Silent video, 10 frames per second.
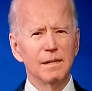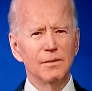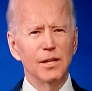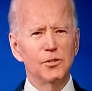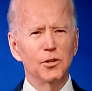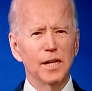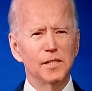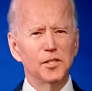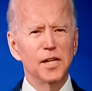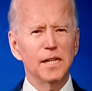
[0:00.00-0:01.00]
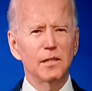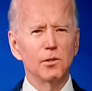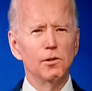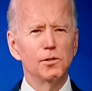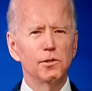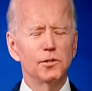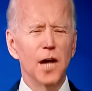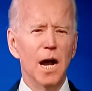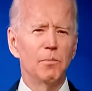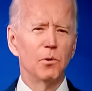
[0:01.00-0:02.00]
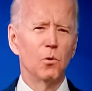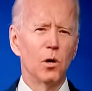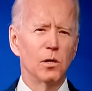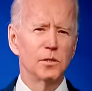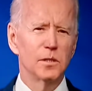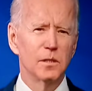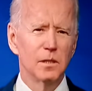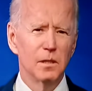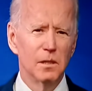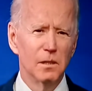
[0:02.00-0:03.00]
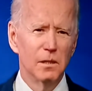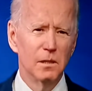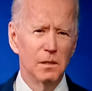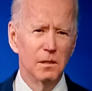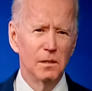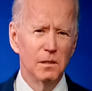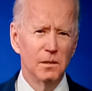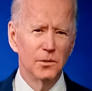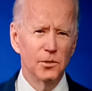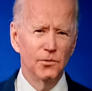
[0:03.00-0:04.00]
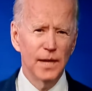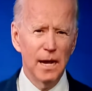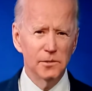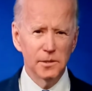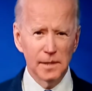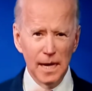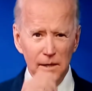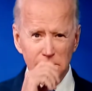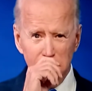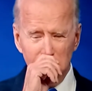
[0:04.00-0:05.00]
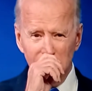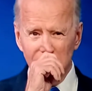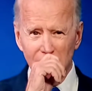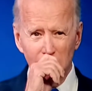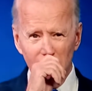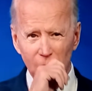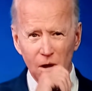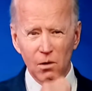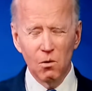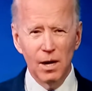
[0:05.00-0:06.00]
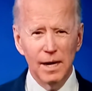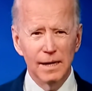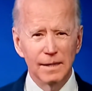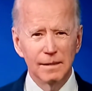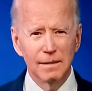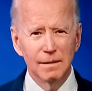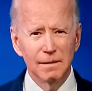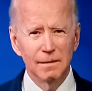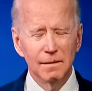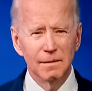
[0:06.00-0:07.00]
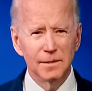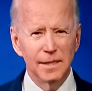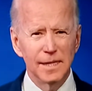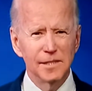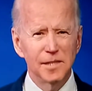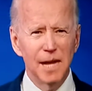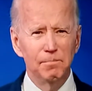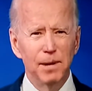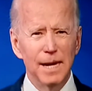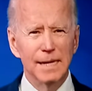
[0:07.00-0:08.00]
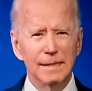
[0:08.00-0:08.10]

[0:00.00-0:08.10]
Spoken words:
that you get sick, lose your job, or worse. $2,000 is going to go a long way to ease that pain.